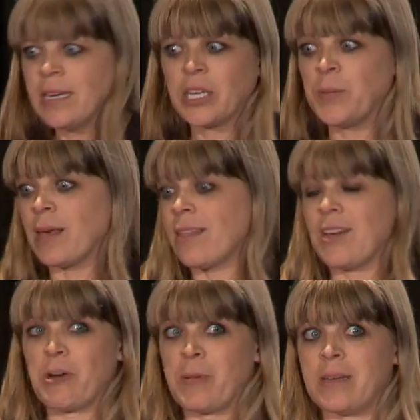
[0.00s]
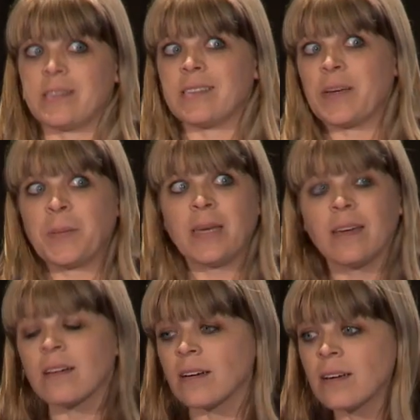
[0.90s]
It could be a therapist, a
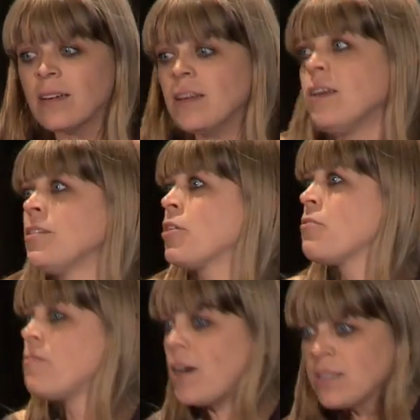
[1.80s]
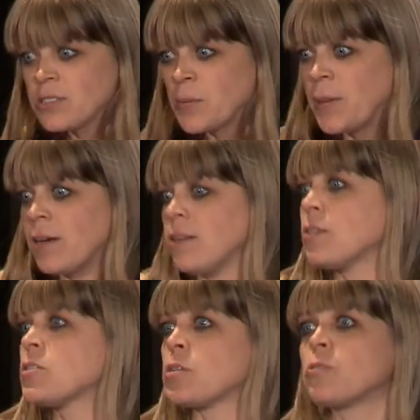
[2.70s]
peer, their foster parent,
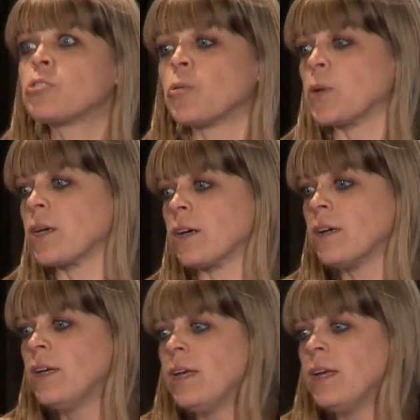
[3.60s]
their social worker.